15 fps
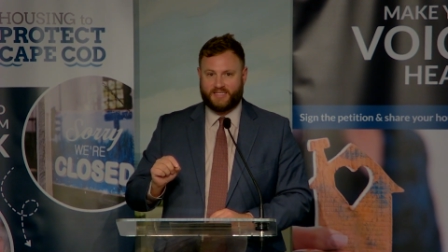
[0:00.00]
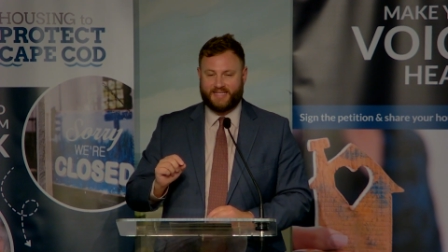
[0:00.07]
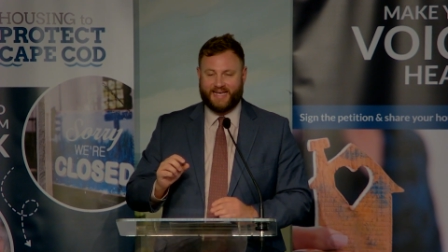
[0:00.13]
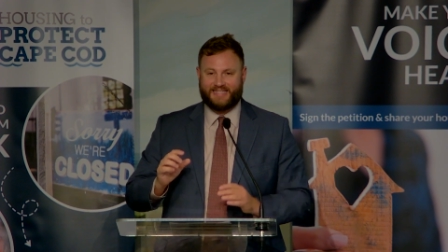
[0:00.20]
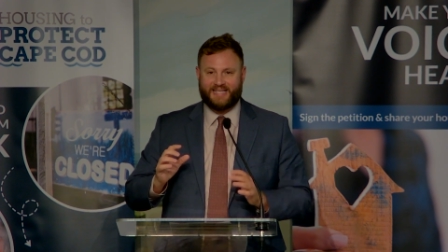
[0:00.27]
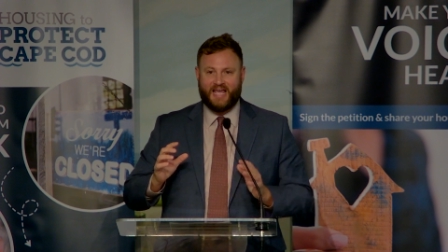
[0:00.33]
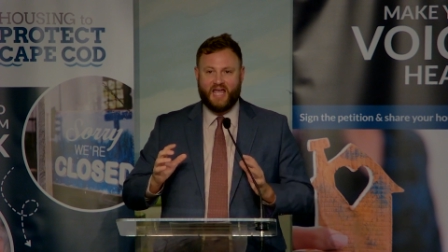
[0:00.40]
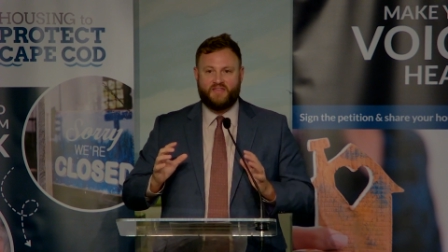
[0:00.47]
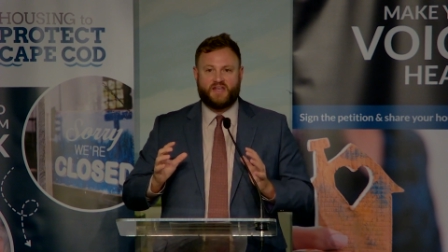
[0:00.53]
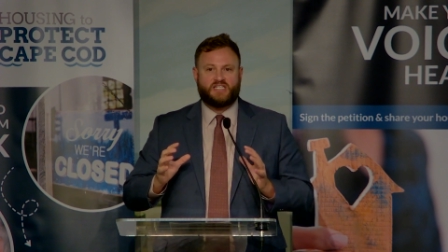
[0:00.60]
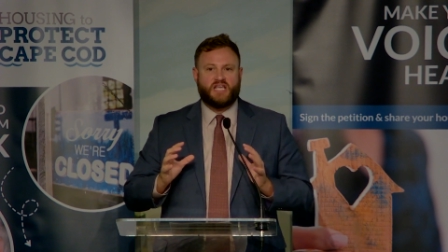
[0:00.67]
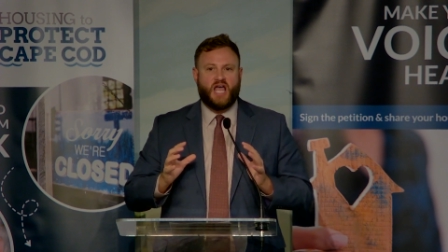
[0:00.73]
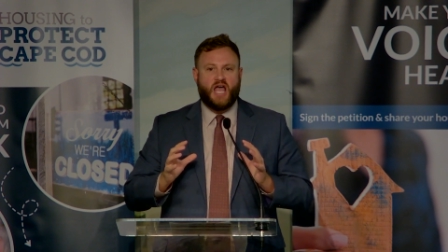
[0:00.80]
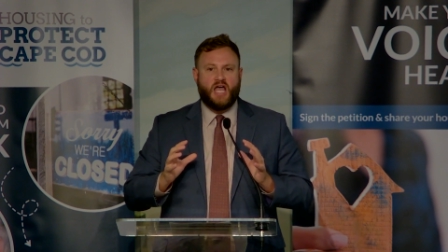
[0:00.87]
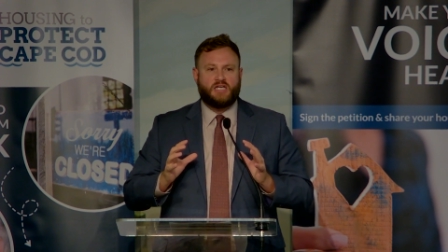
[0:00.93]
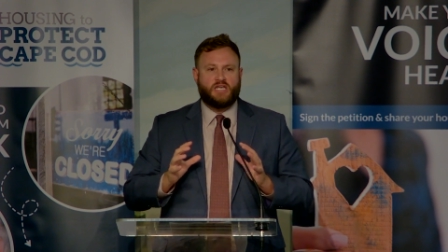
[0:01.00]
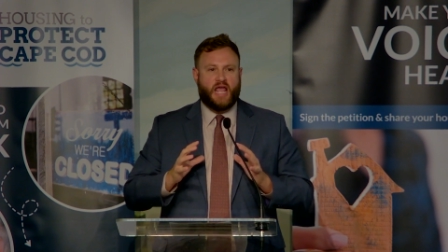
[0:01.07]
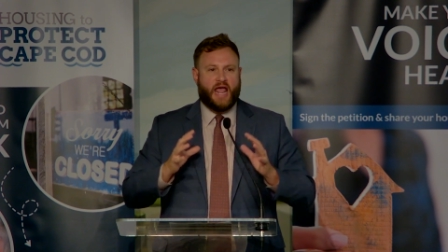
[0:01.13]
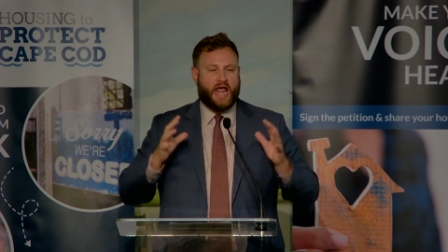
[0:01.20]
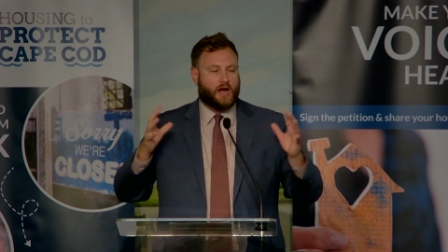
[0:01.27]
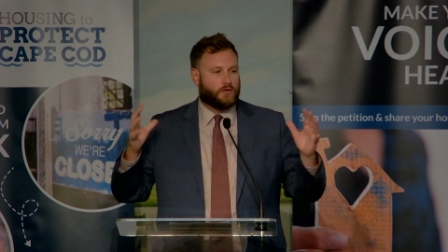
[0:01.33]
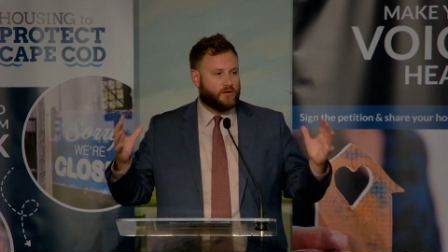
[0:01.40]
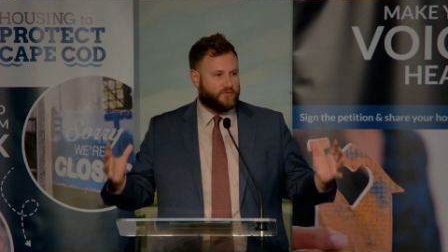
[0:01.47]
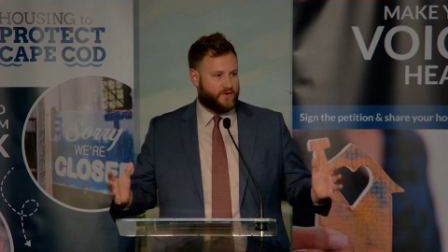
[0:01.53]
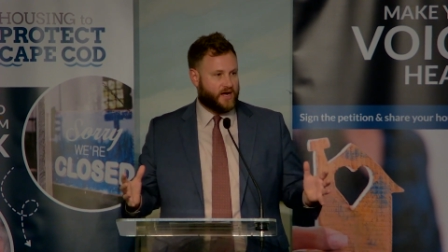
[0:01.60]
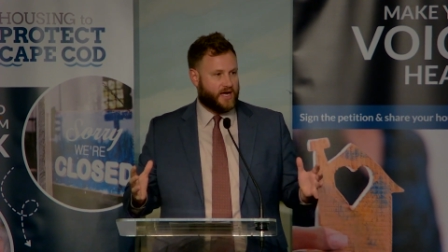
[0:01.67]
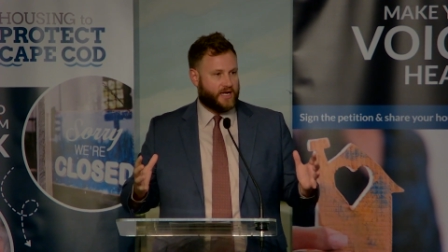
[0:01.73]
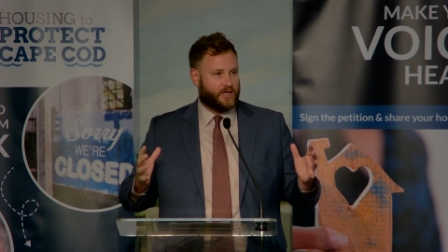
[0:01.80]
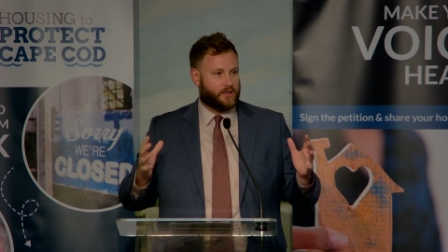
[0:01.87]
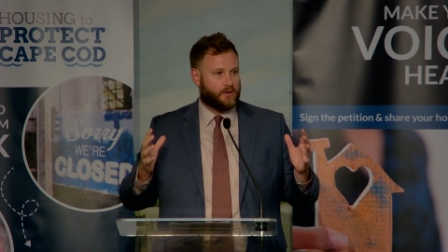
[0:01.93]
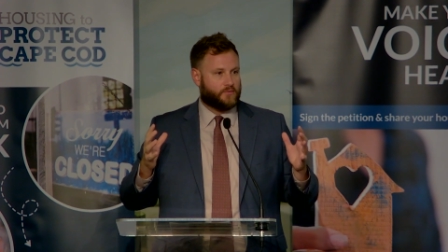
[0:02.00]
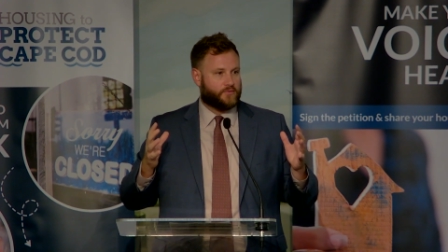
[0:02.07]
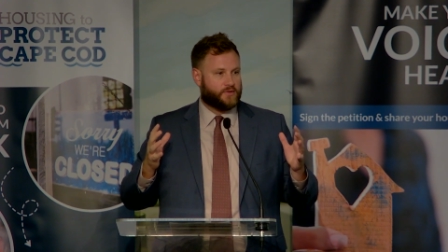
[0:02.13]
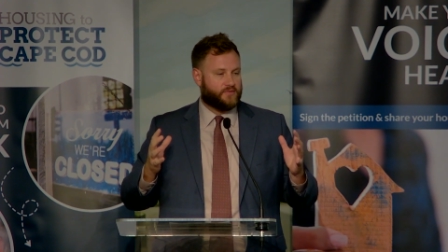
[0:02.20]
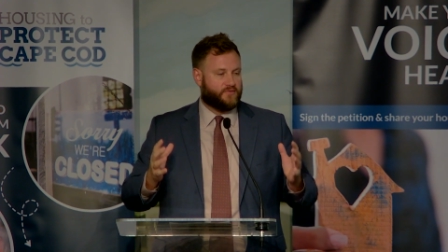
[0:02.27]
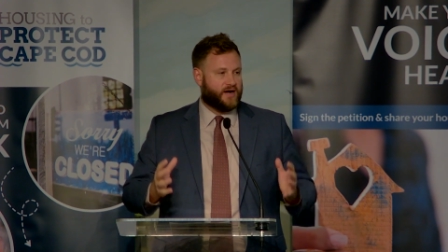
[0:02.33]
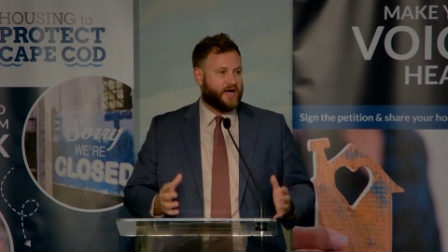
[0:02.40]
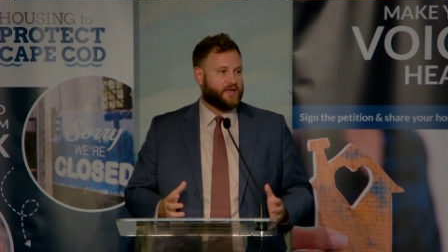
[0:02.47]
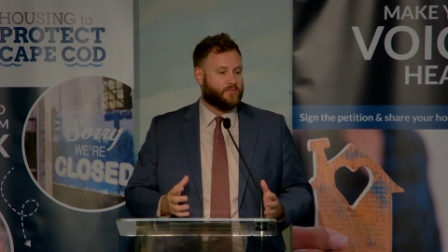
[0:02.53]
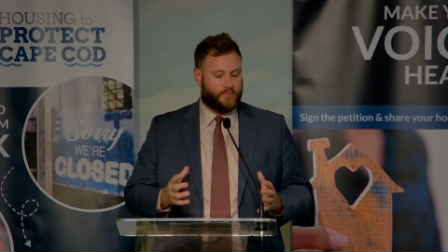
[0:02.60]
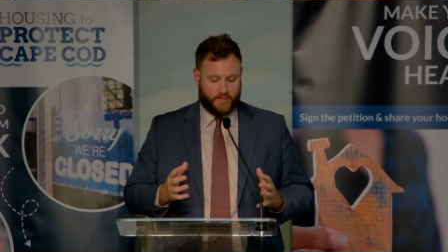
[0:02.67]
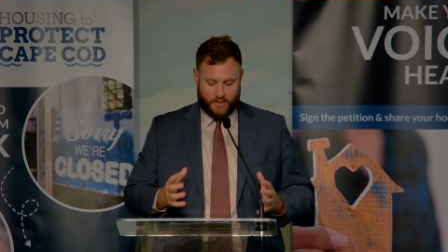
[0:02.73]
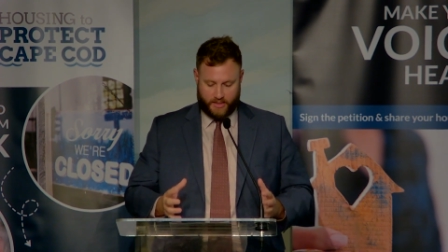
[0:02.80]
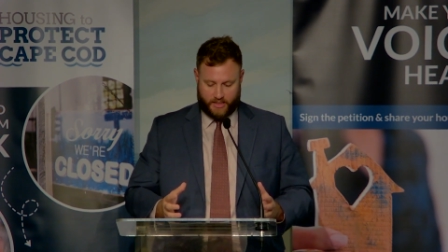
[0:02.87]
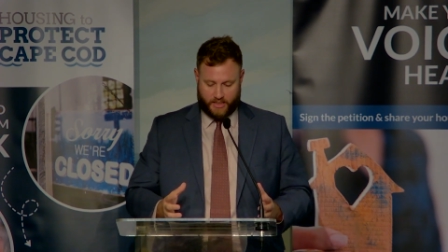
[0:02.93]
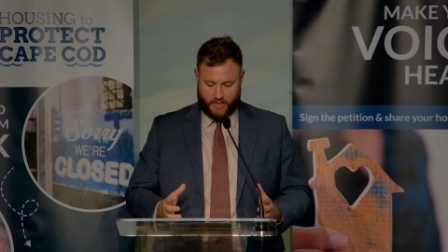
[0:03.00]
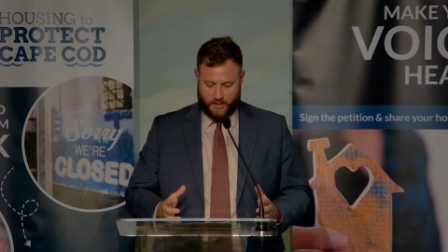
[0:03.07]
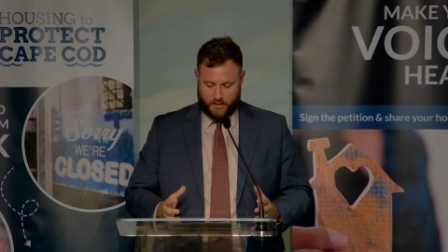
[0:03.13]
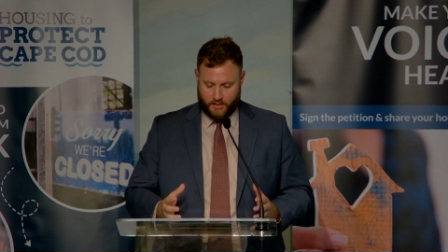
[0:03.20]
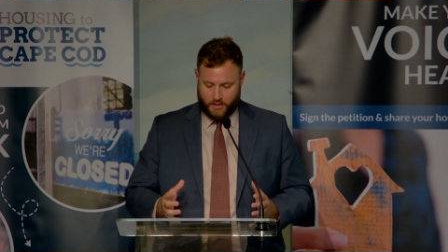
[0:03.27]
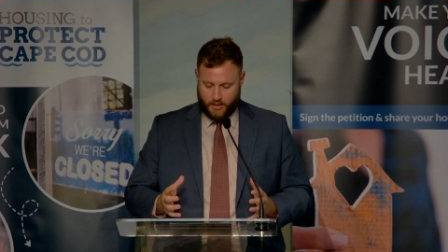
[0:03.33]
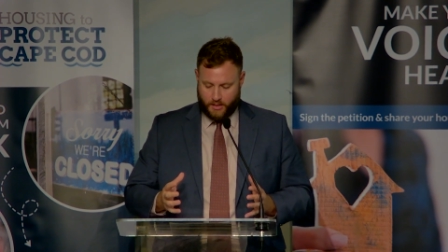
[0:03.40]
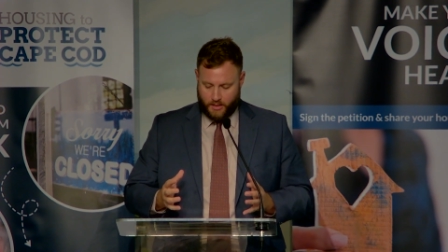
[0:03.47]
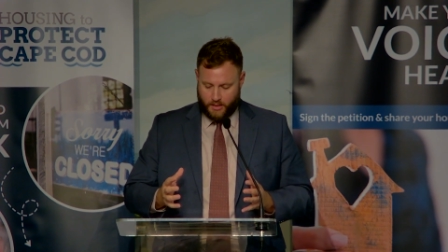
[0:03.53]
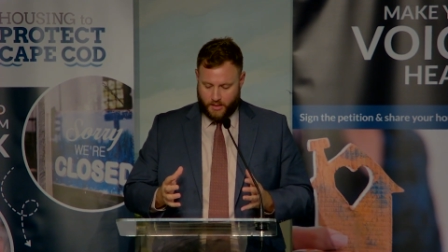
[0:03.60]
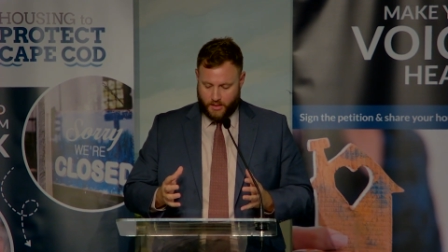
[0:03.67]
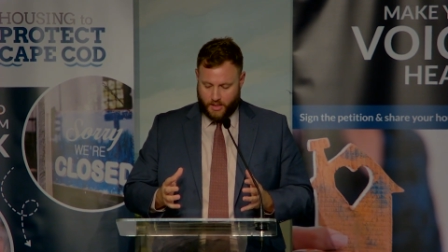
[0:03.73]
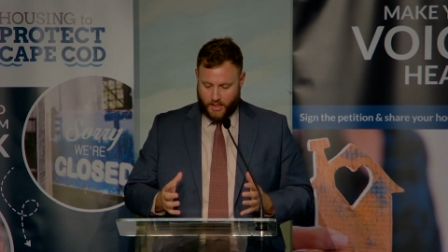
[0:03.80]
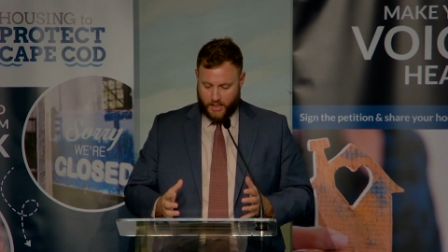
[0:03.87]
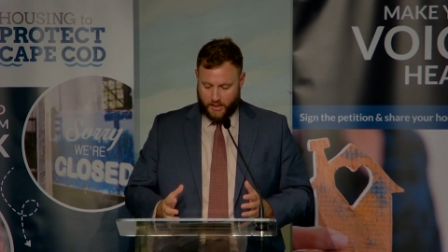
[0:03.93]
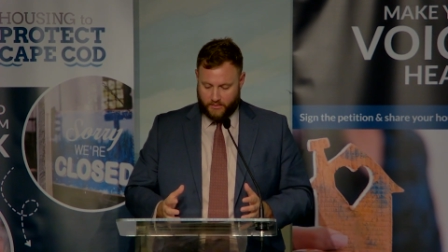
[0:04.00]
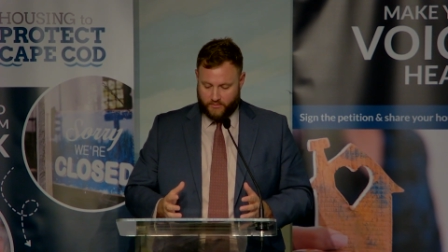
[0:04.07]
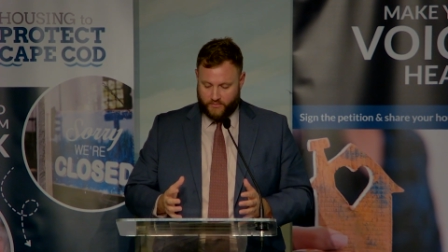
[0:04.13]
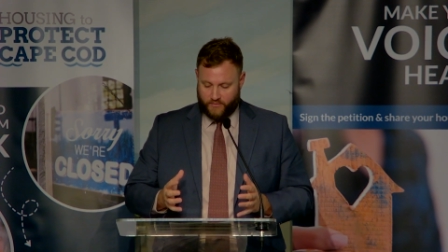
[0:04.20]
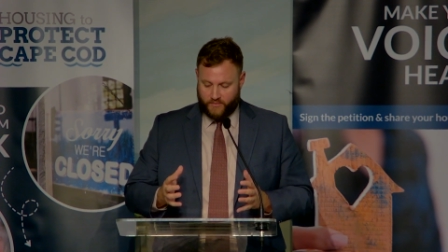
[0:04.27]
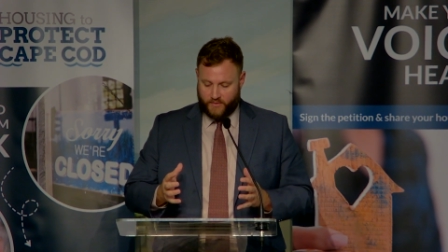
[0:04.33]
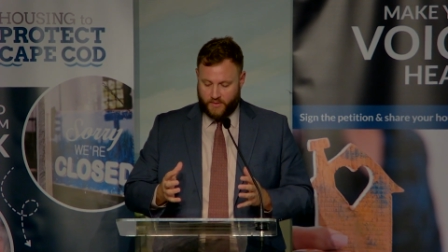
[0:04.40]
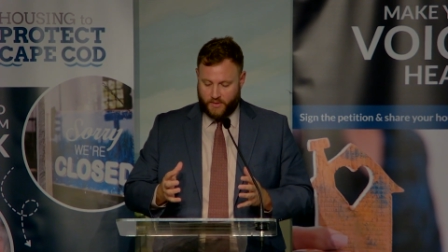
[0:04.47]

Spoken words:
That is terrifying for the viability of